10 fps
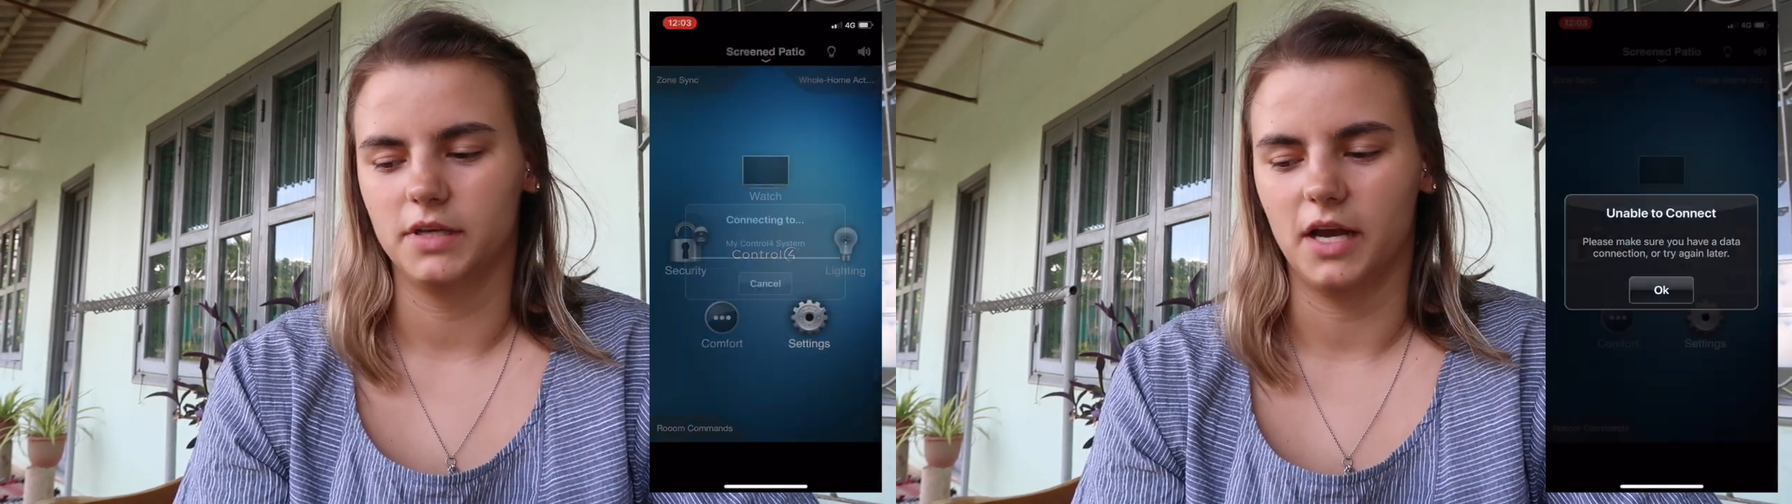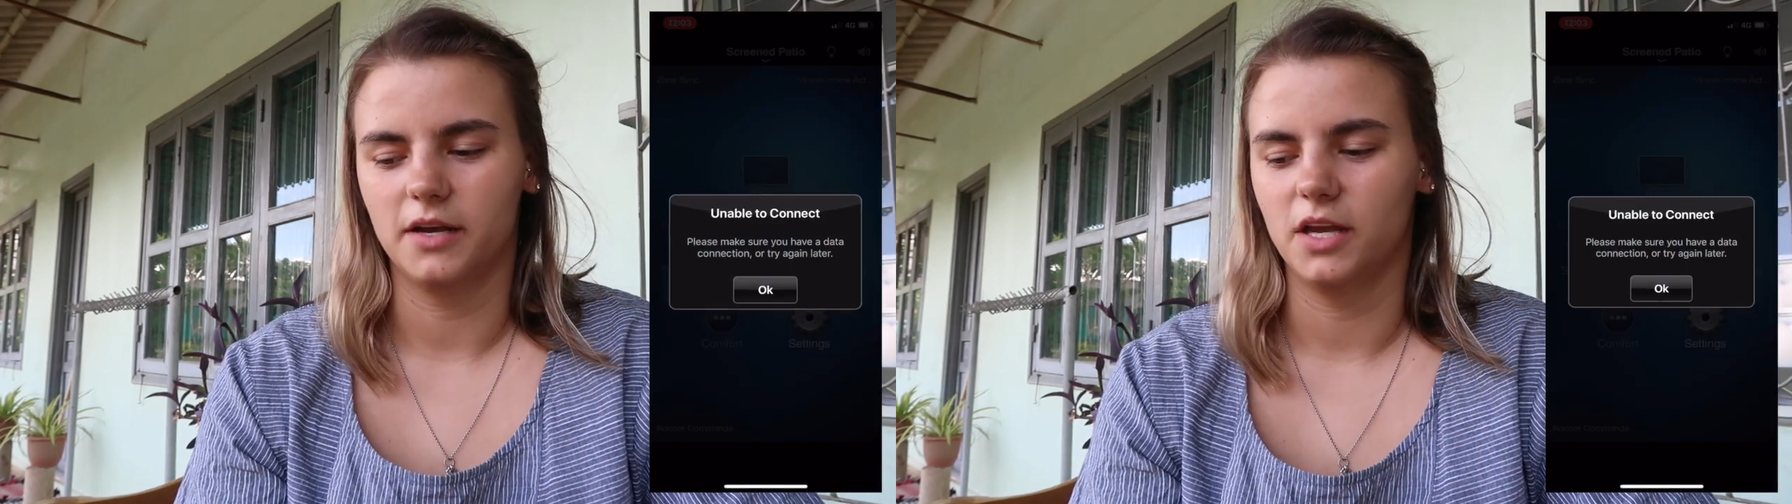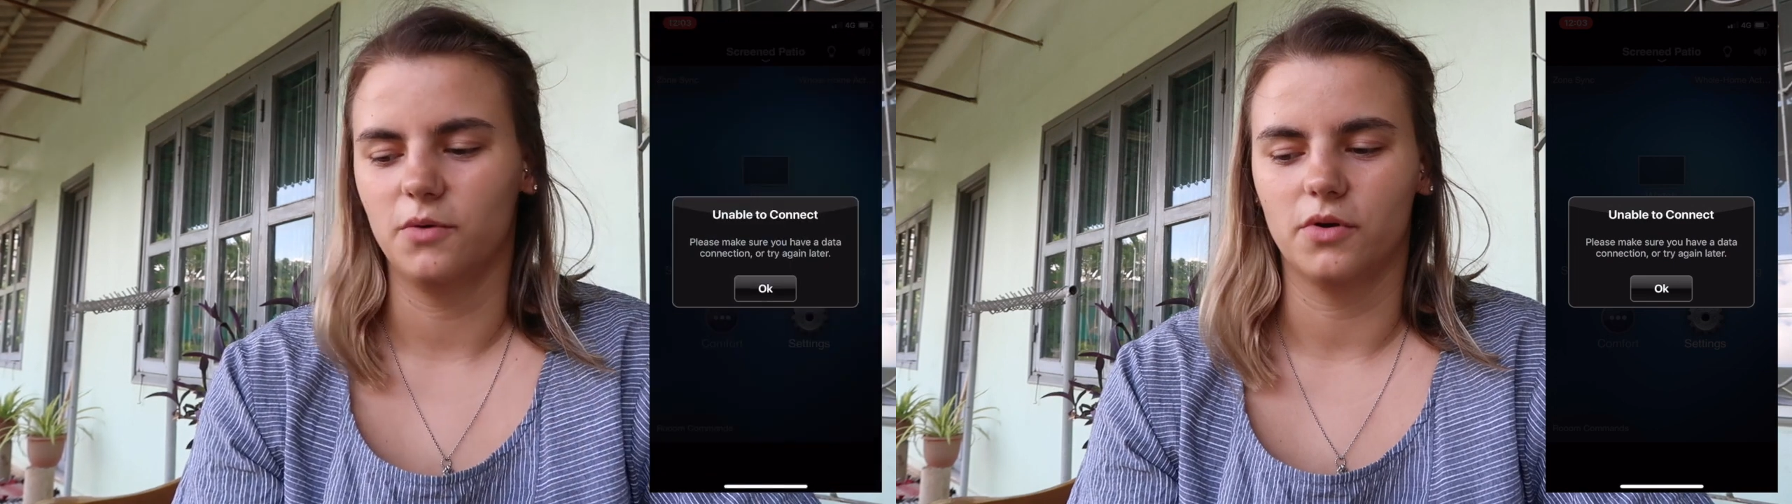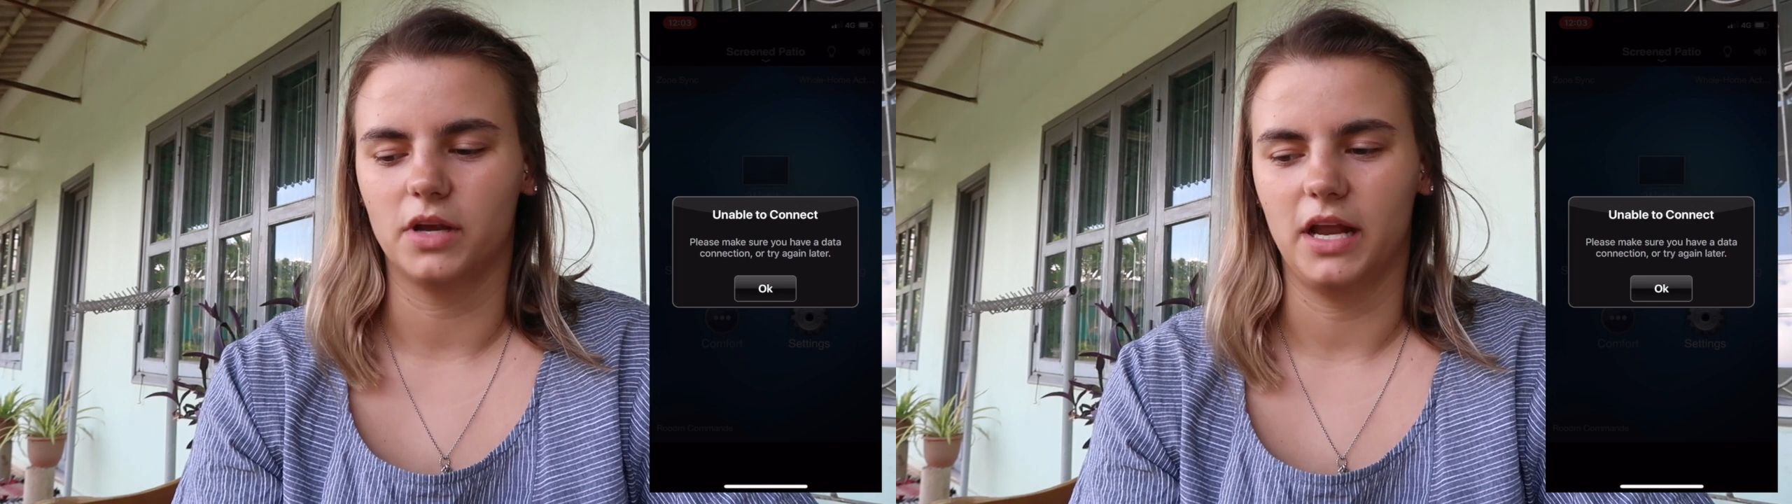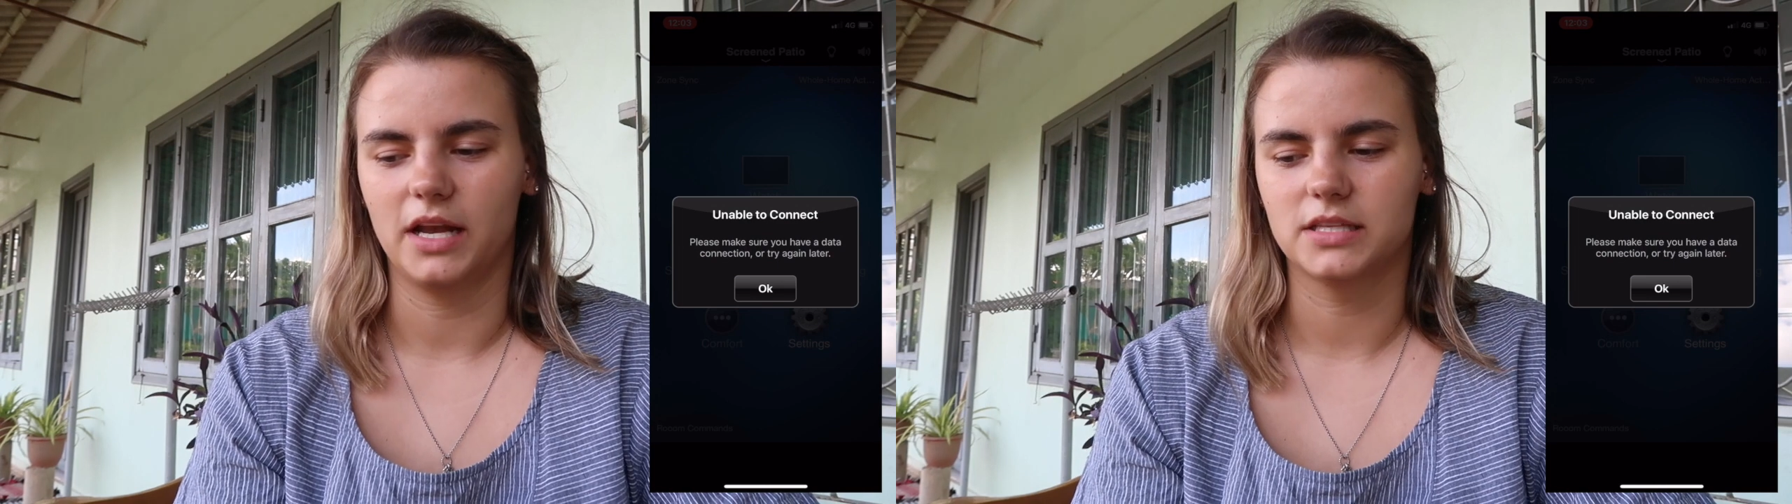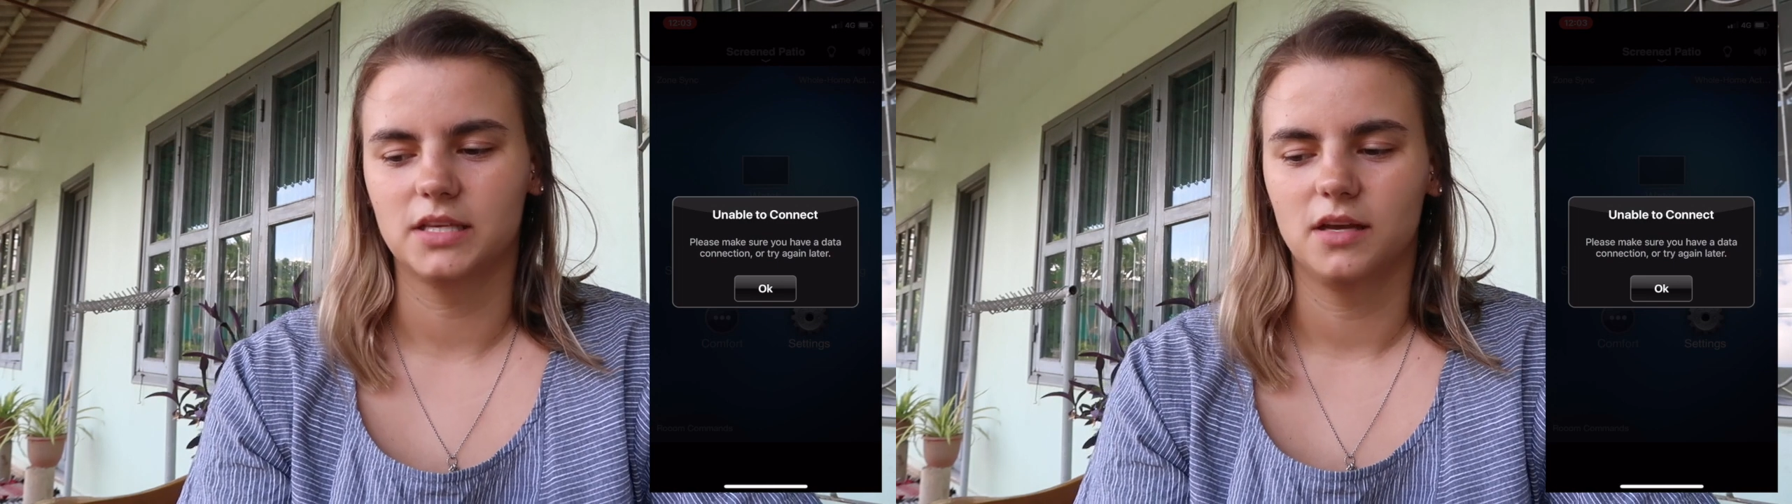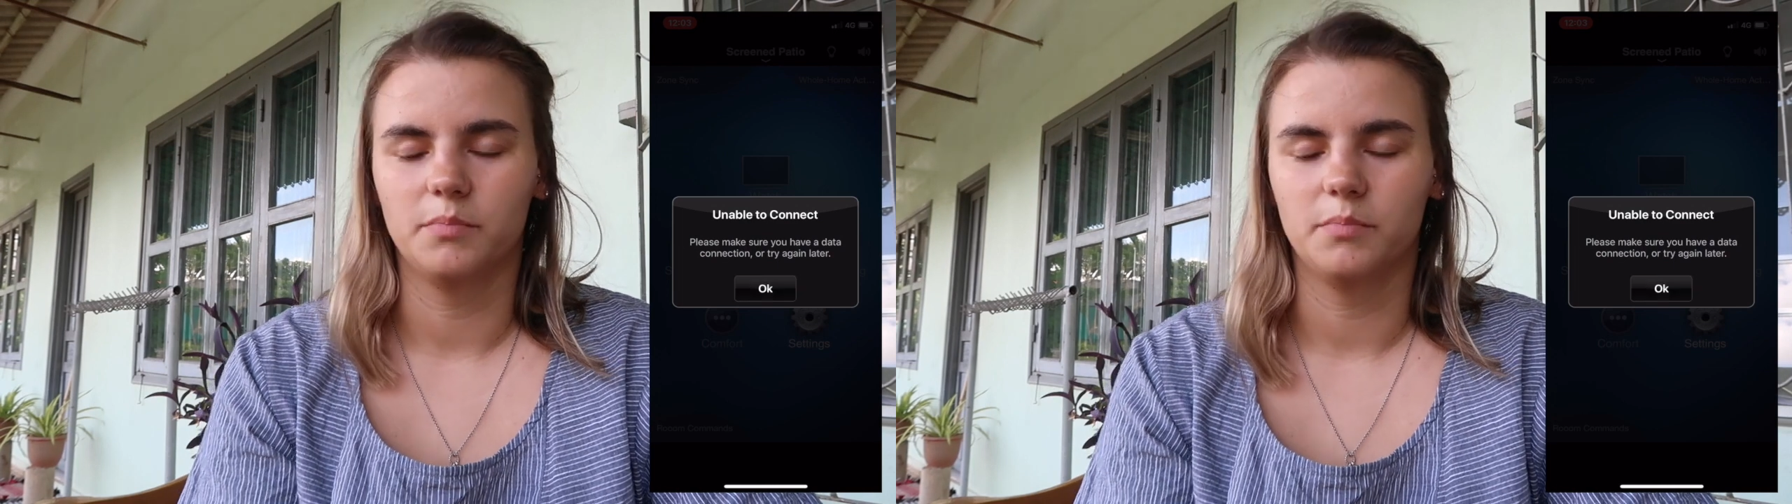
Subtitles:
Yeah, it won't connect,